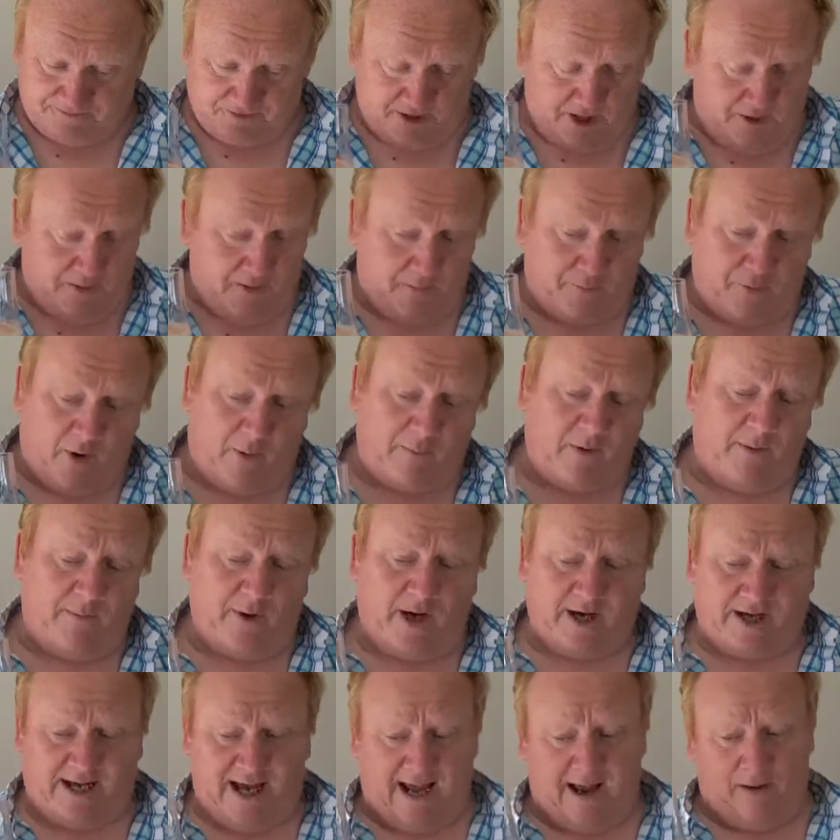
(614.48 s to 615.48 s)
And the problem
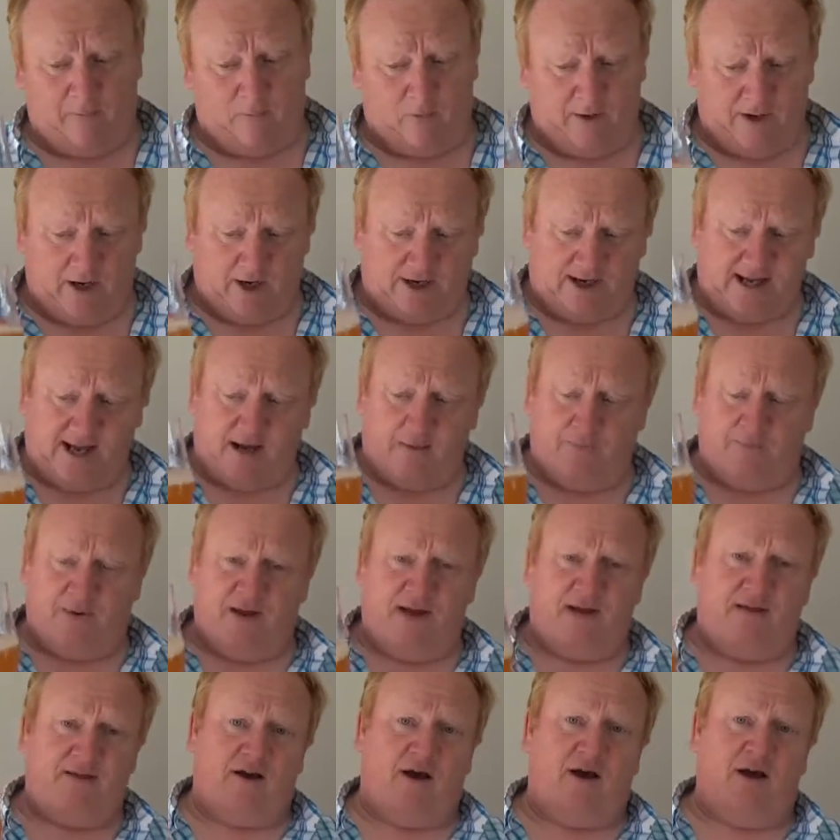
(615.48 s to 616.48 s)
I get when I get a
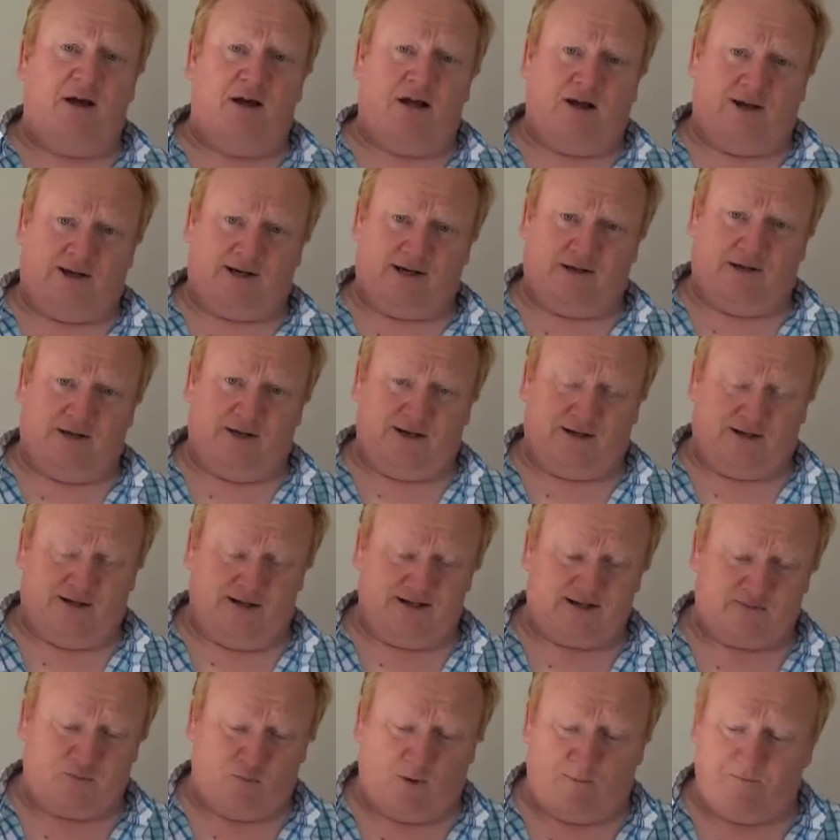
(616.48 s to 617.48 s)
beer that I like
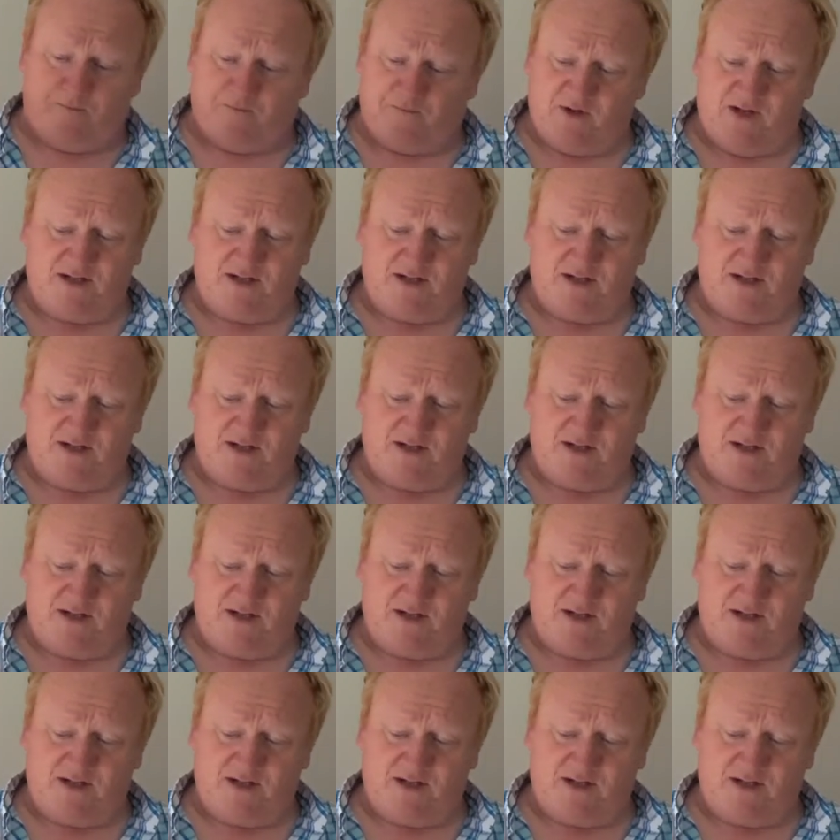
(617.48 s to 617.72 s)
this one,